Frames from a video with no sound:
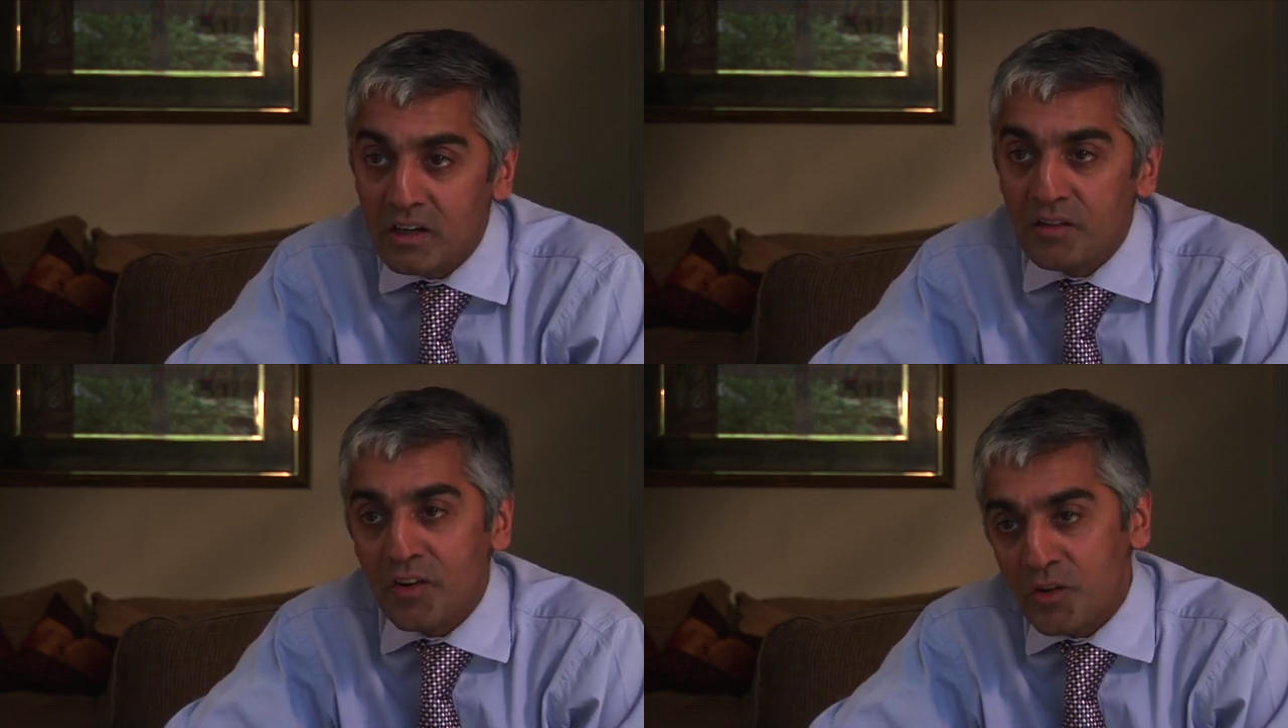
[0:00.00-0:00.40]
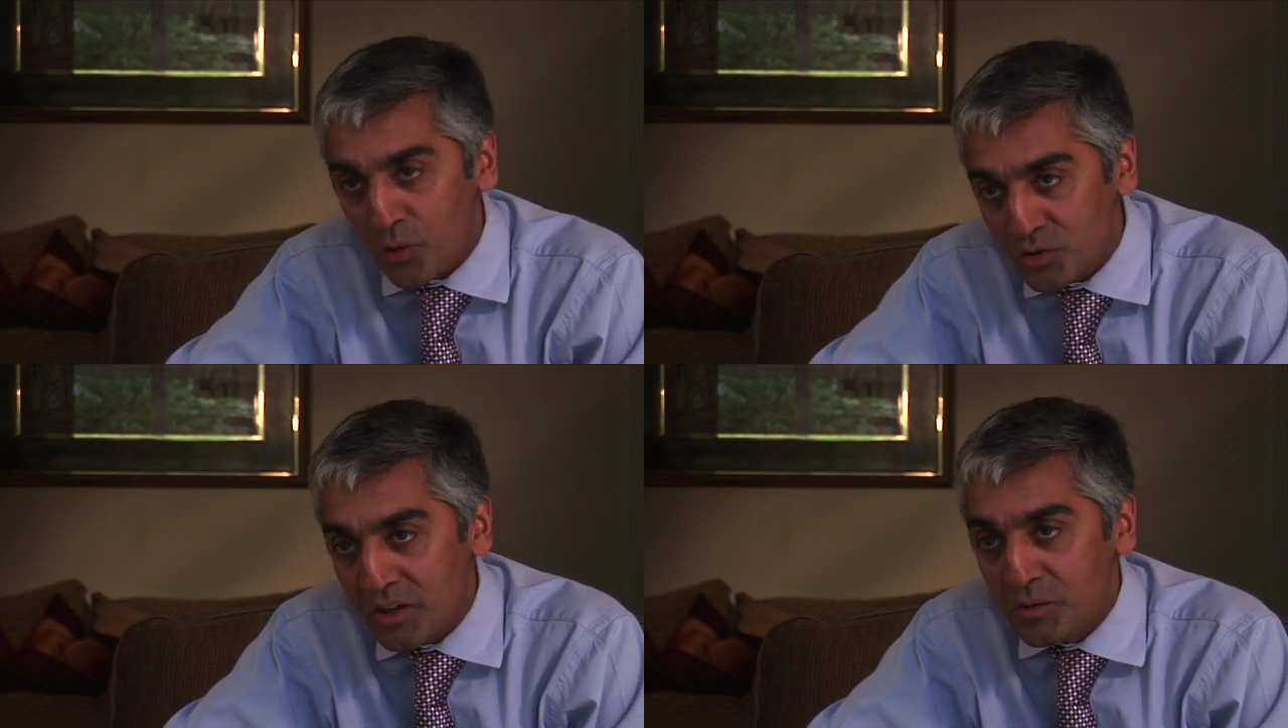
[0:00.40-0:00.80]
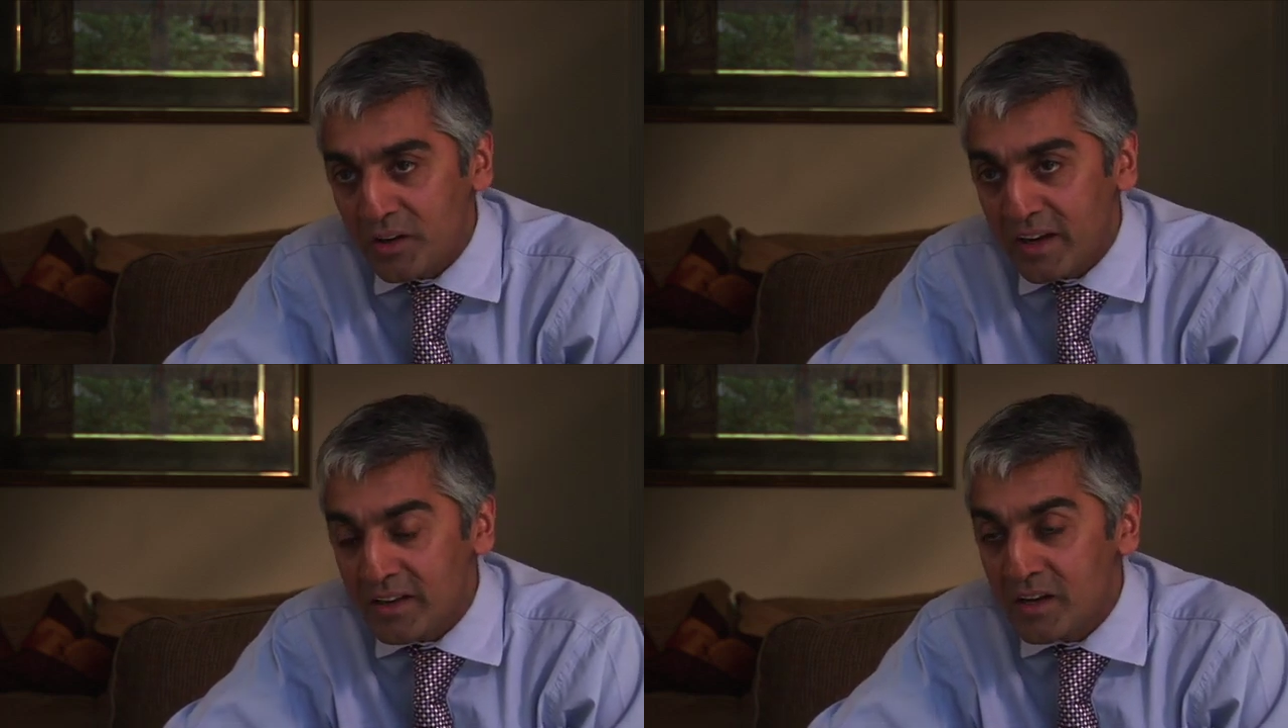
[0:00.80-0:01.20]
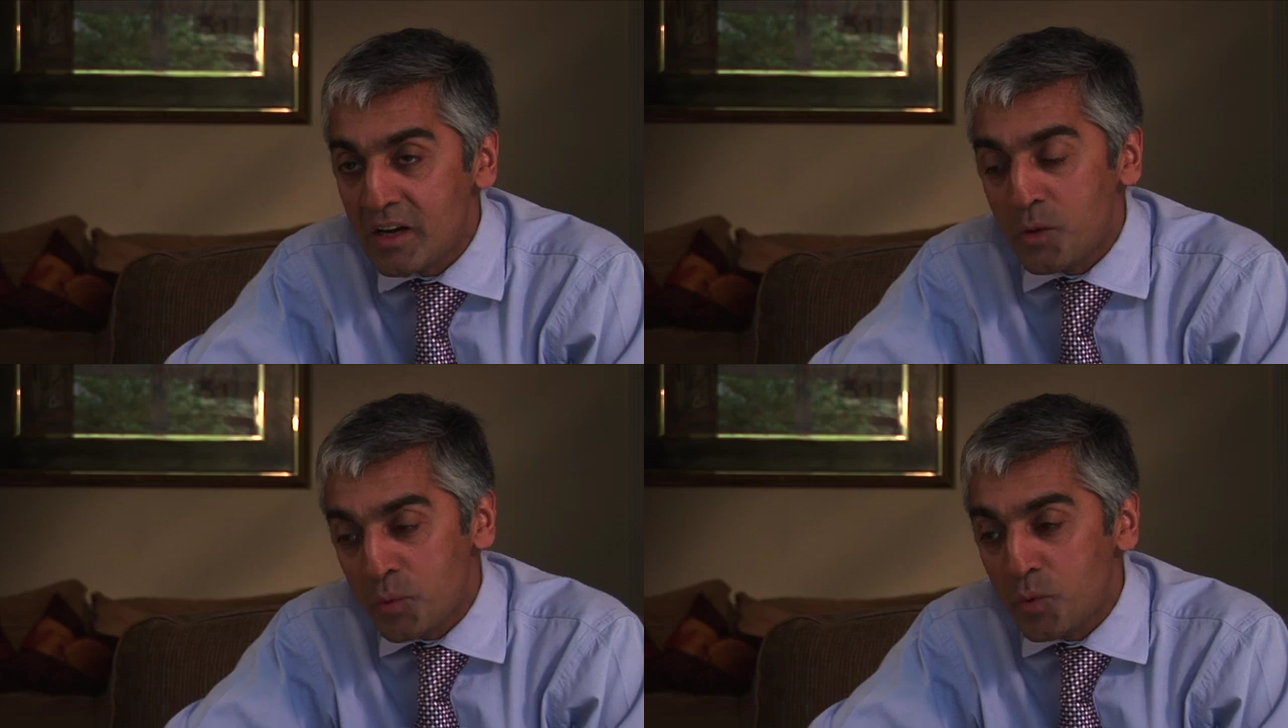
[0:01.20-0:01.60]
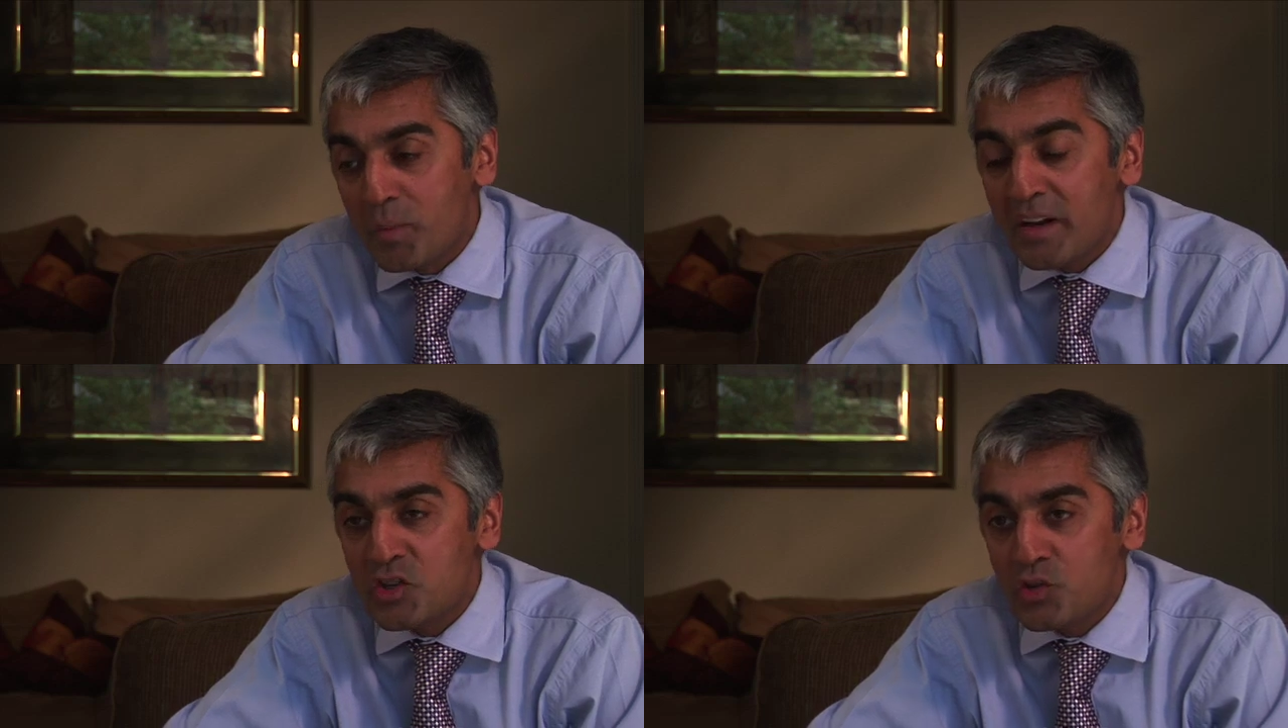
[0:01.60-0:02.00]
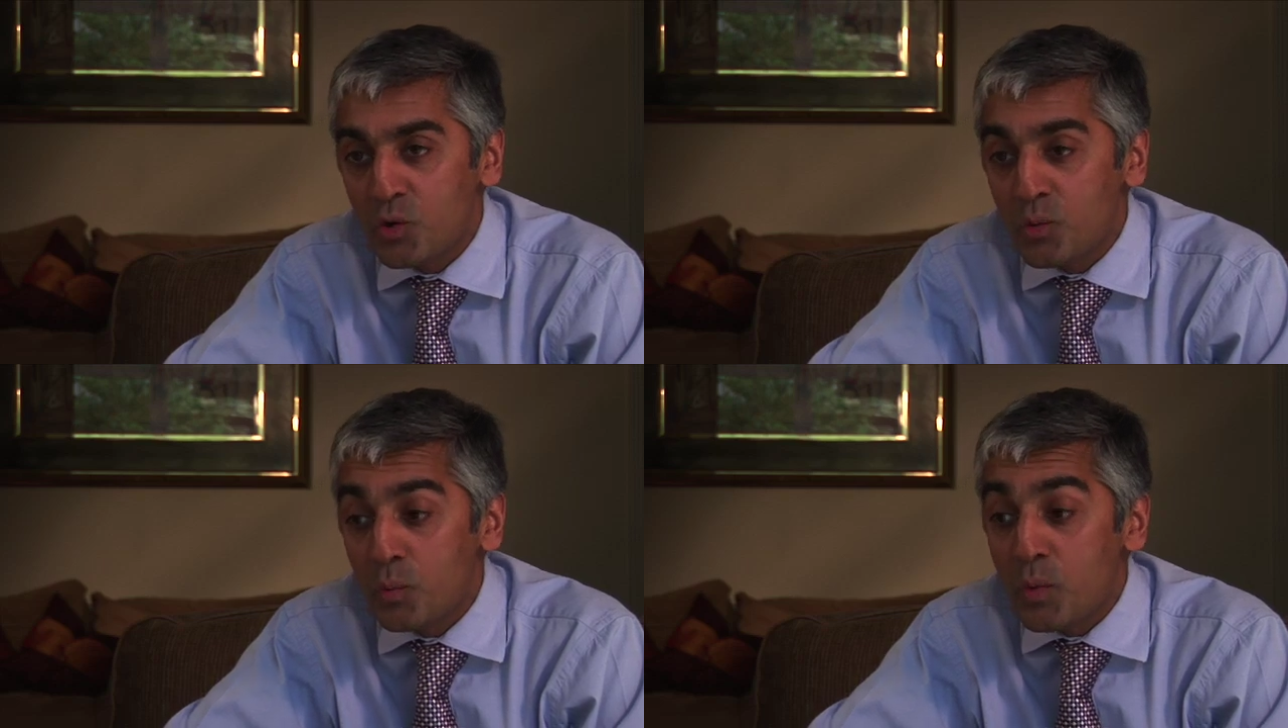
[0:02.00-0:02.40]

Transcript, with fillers: If you're not okay, we will make sure